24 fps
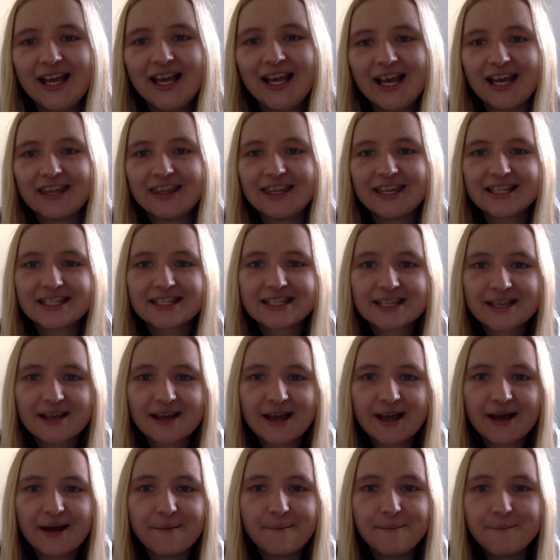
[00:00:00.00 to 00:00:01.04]
And there's
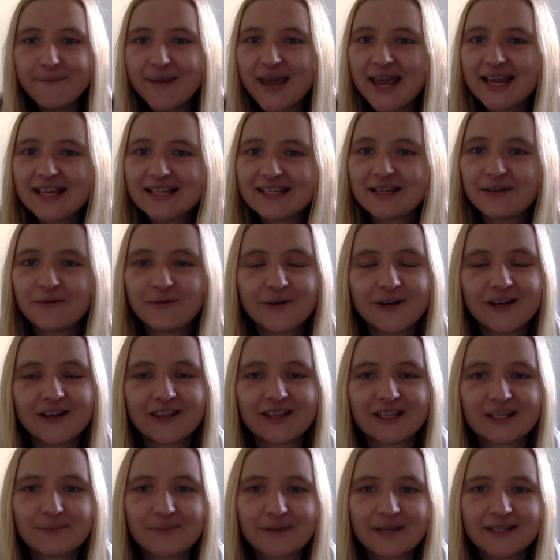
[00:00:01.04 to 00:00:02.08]
amazing work
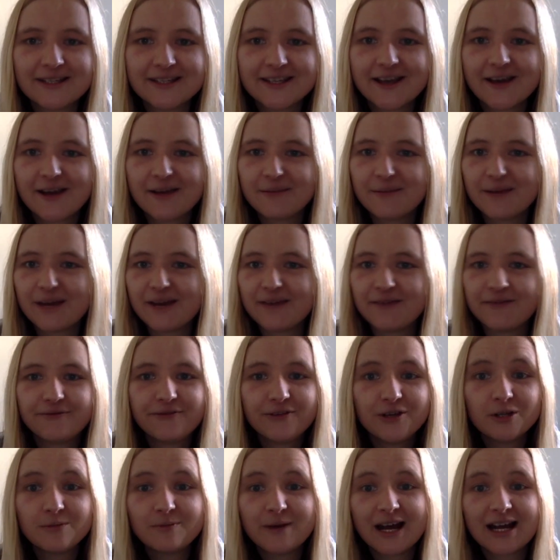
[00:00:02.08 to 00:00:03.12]
that's been done by
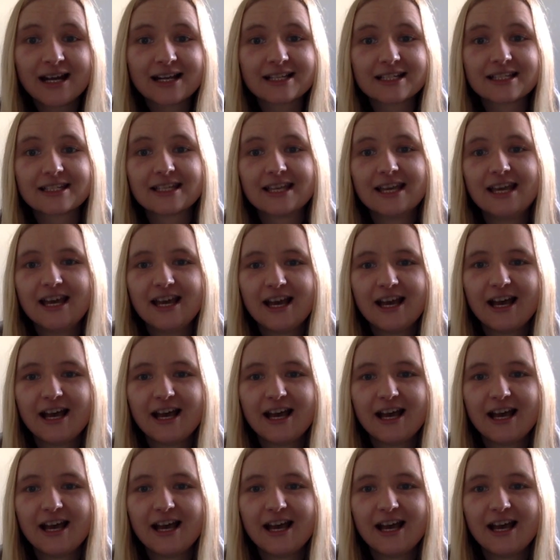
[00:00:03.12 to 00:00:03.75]
food banks,